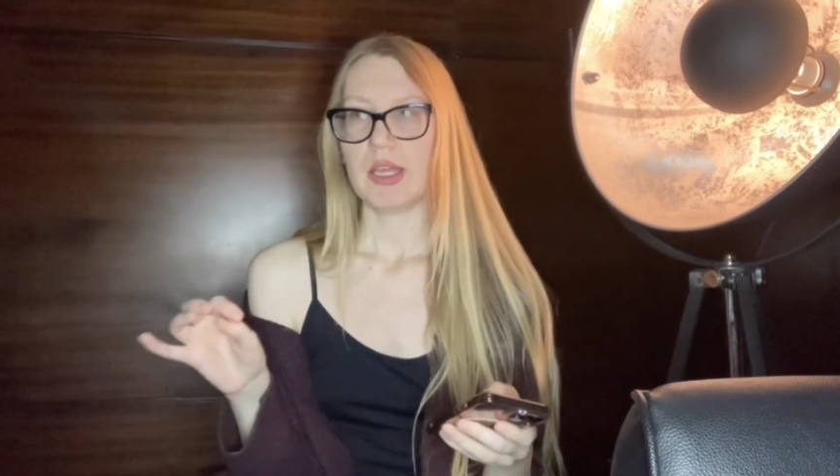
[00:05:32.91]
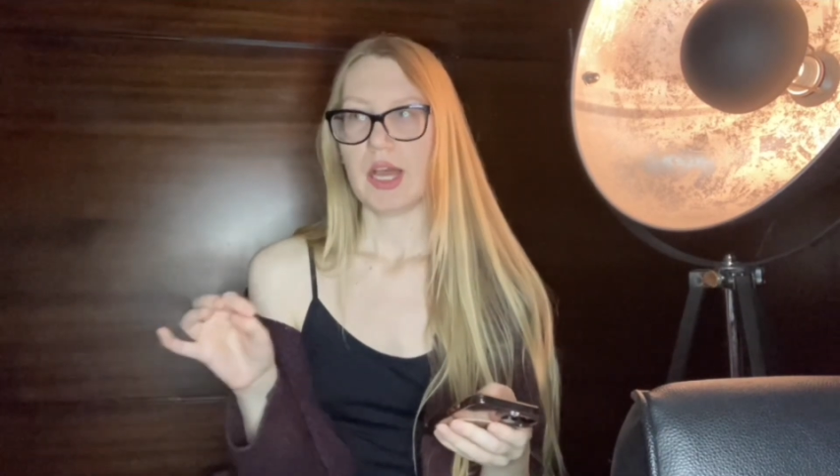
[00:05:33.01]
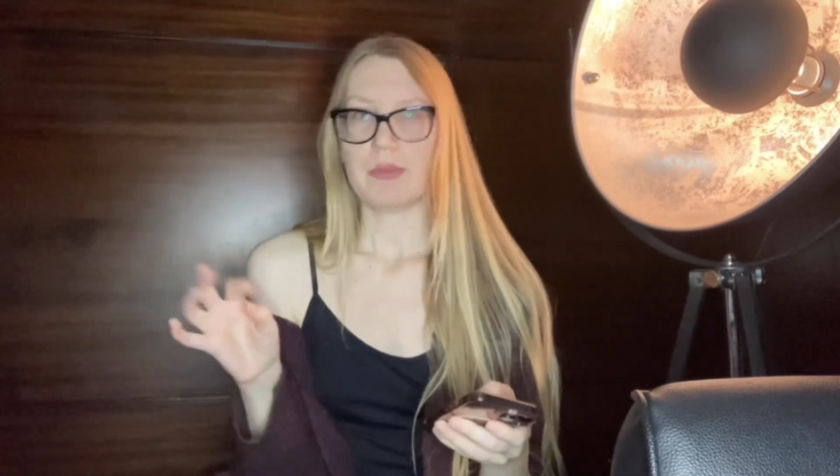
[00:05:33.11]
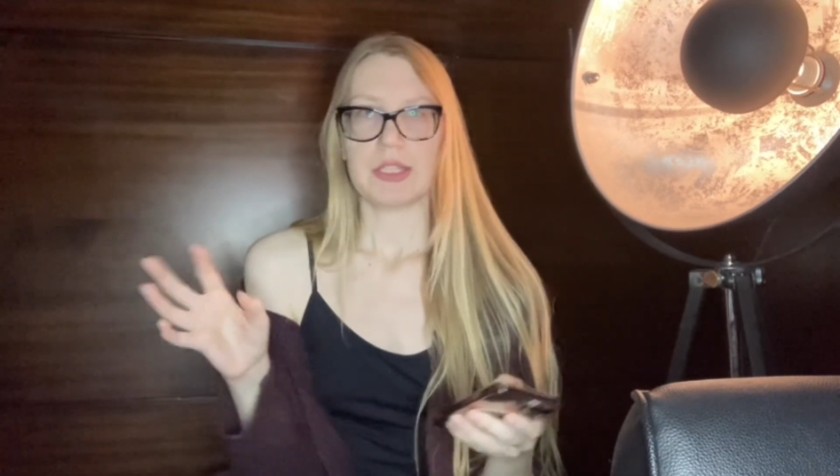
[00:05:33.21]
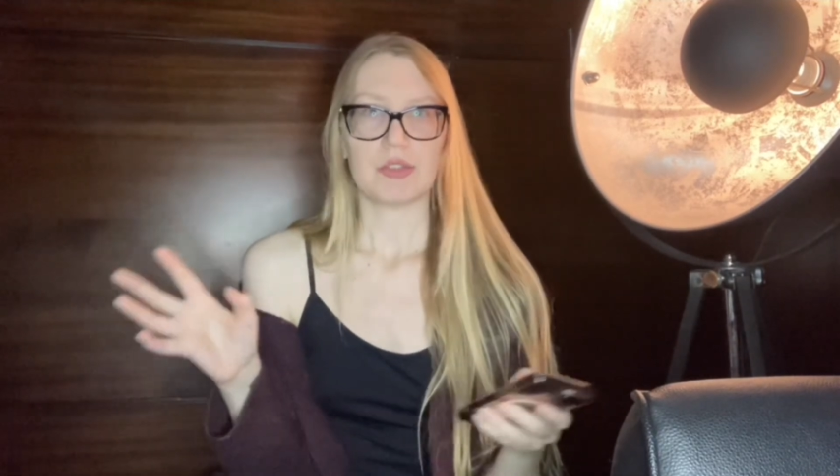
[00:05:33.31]

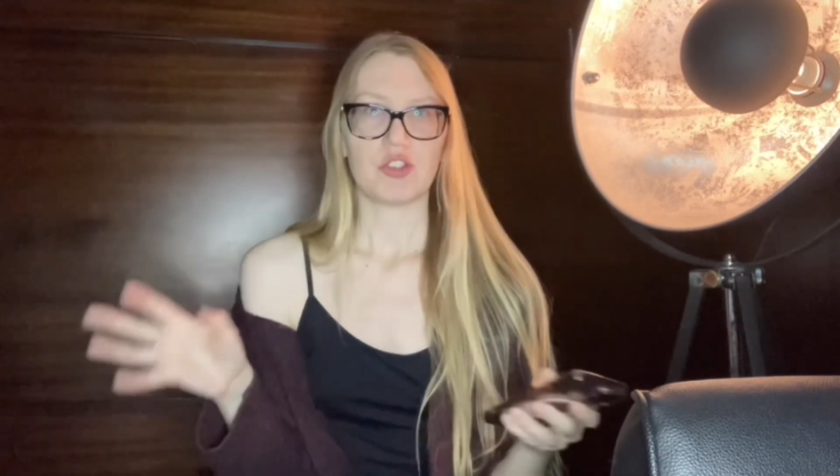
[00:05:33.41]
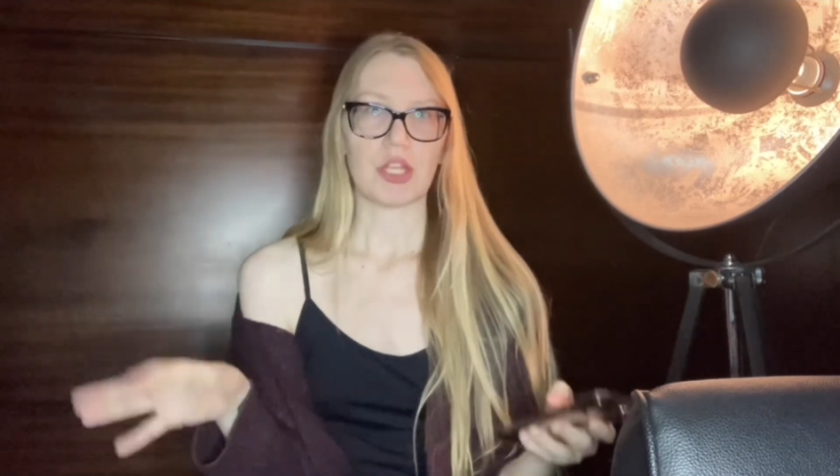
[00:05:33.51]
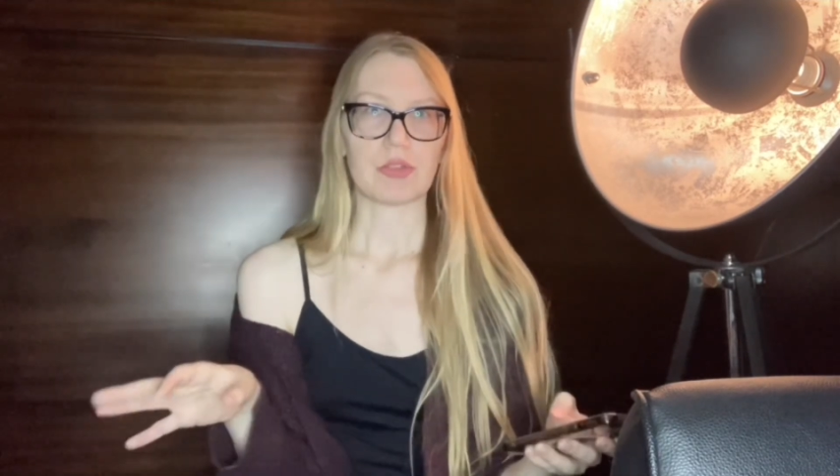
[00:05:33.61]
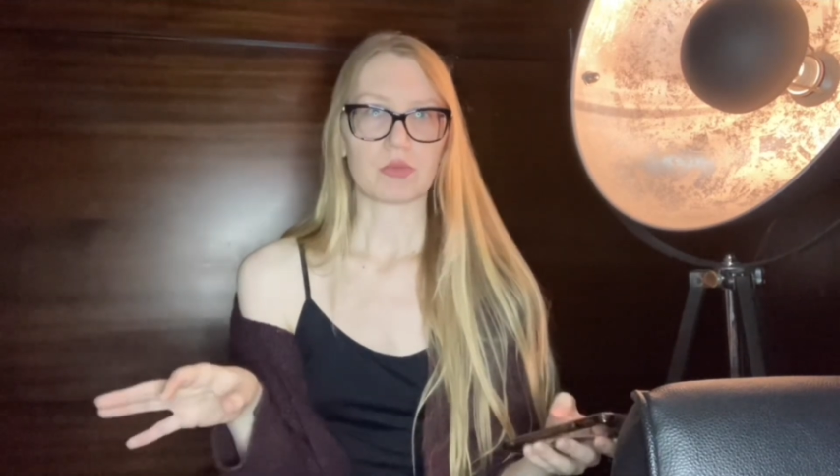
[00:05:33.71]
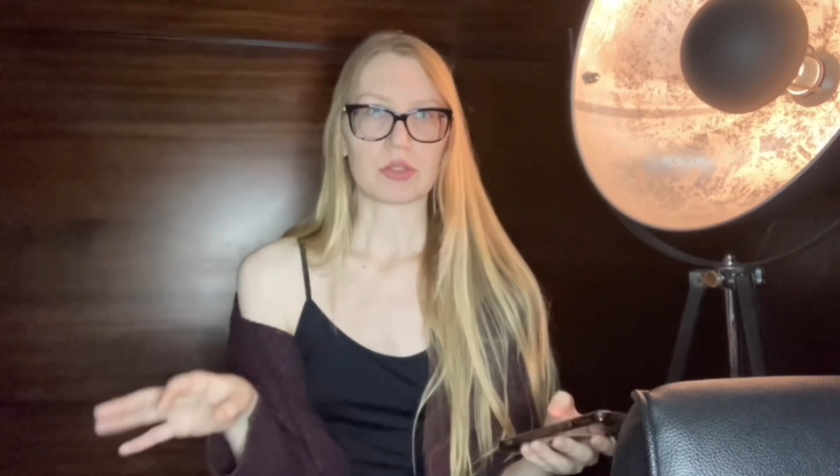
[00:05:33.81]
I mean, in
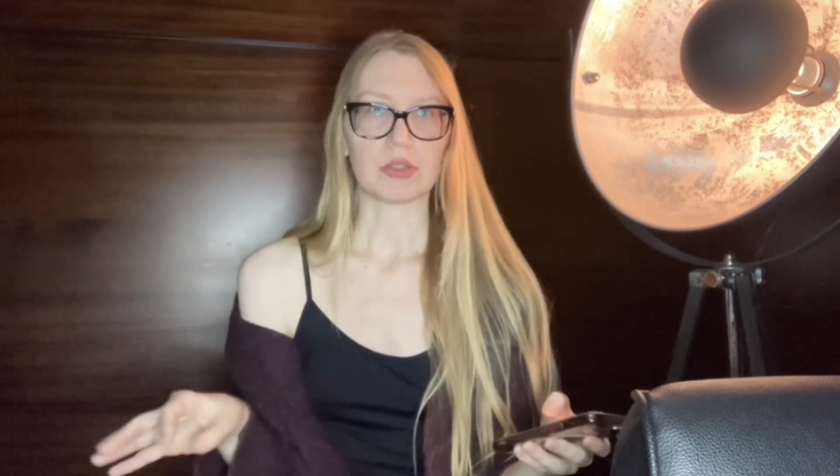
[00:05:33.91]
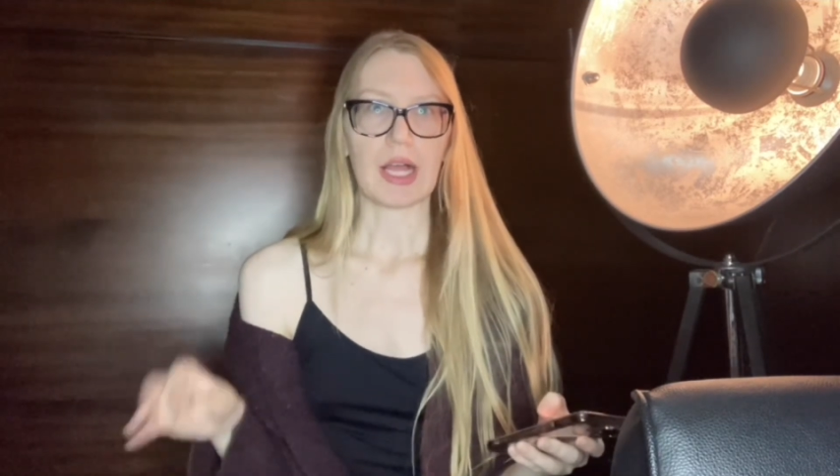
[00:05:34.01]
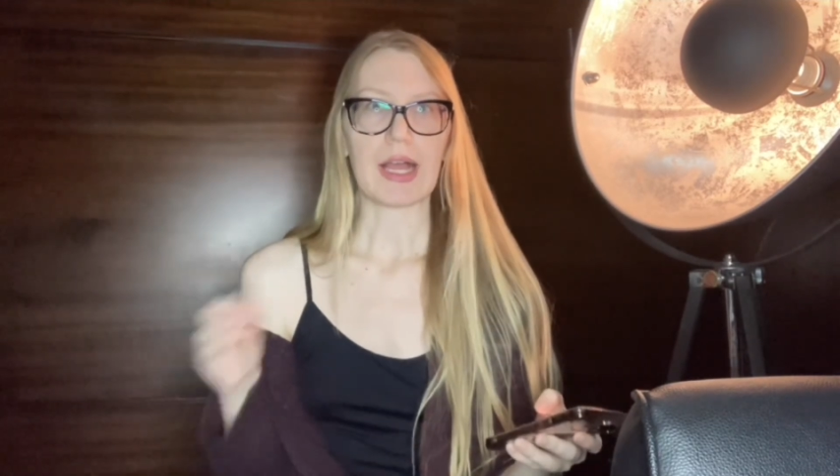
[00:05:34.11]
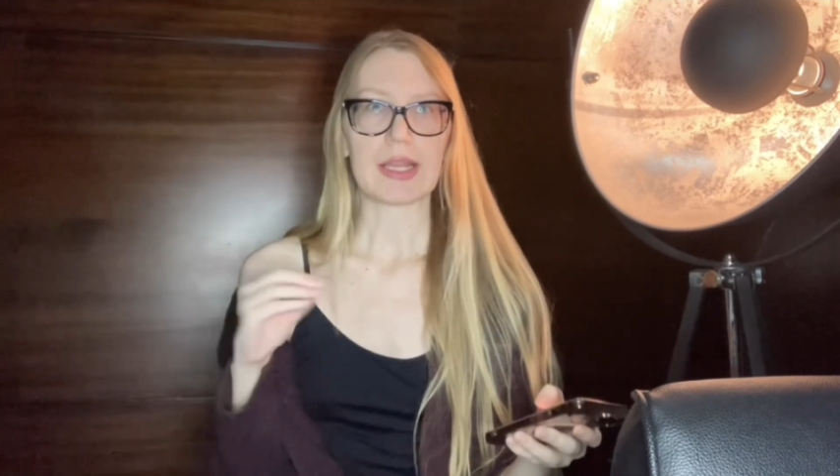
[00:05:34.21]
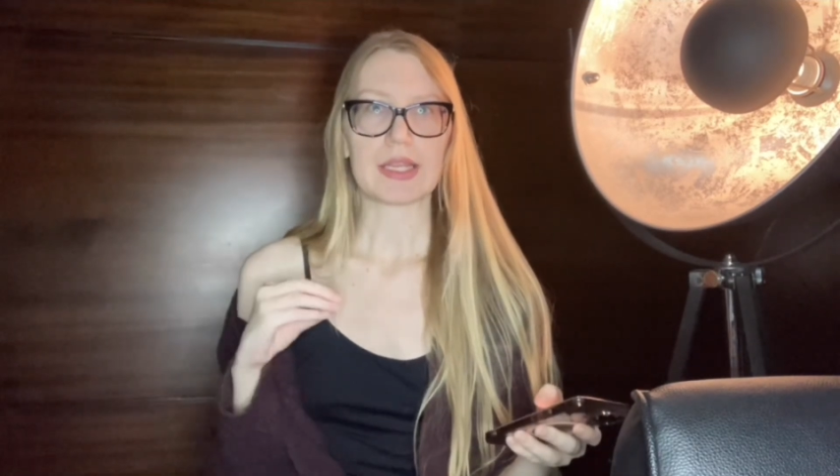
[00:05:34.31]
general,
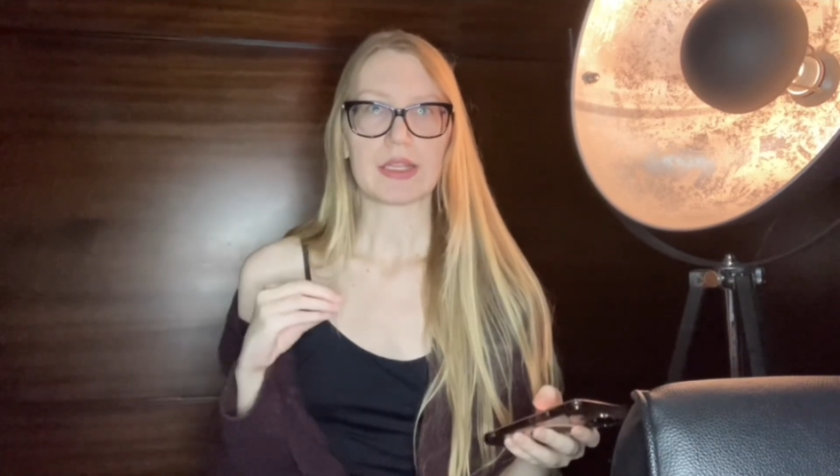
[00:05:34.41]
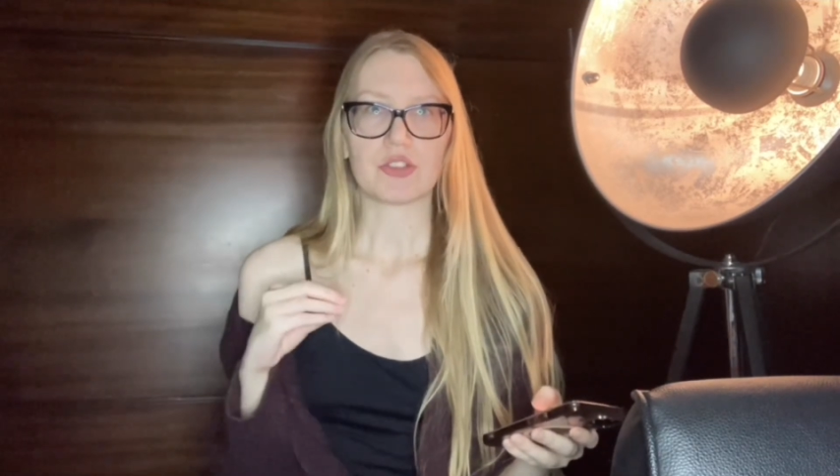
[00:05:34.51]
I